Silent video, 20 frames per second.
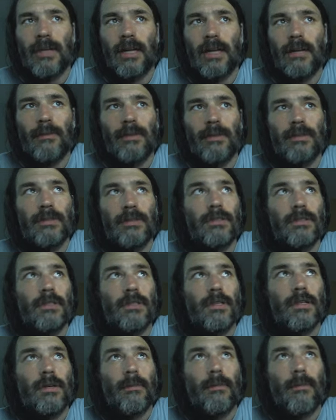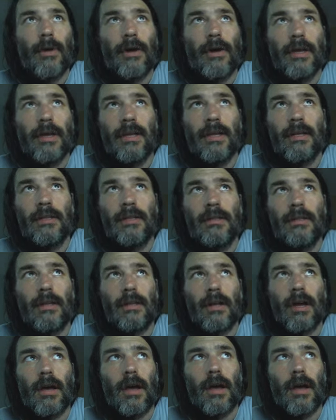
cannabis market and